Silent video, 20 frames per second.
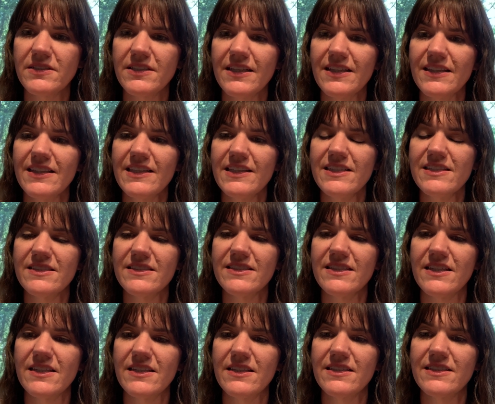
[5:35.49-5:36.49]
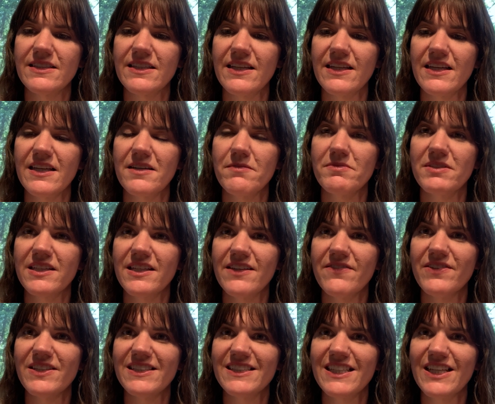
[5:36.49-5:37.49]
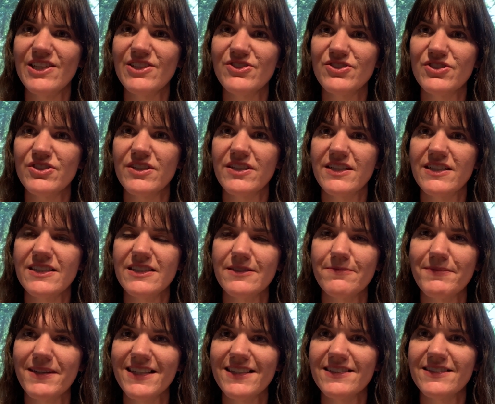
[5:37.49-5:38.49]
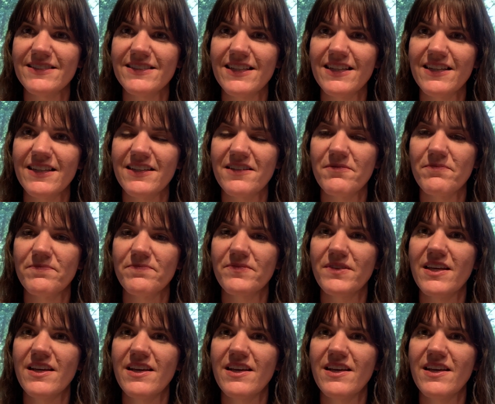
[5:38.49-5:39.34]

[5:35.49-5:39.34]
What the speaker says: to listen to him, to give attention and space to him,